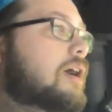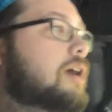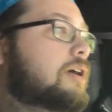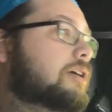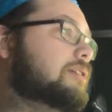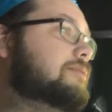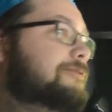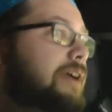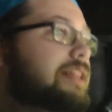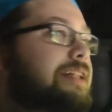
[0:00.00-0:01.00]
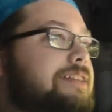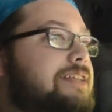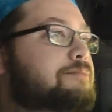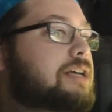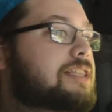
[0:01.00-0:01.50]
hurt feelings
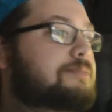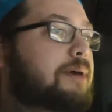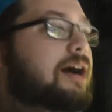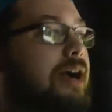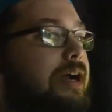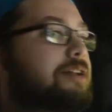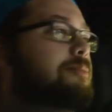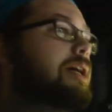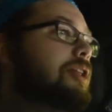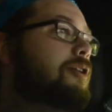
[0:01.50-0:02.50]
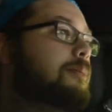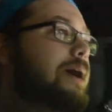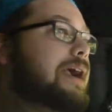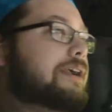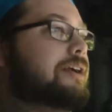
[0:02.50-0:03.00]
in my spine or my lower
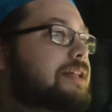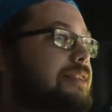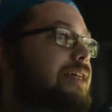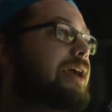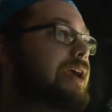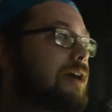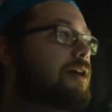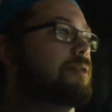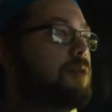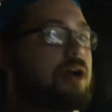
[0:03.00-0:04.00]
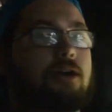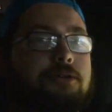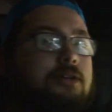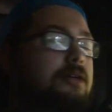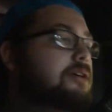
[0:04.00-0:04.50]
back or anything. On road,
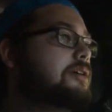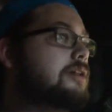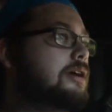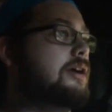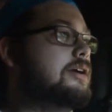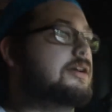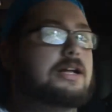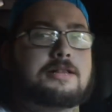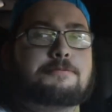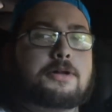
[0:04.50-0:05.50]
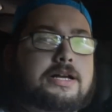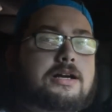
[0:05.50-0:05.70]
it's pretty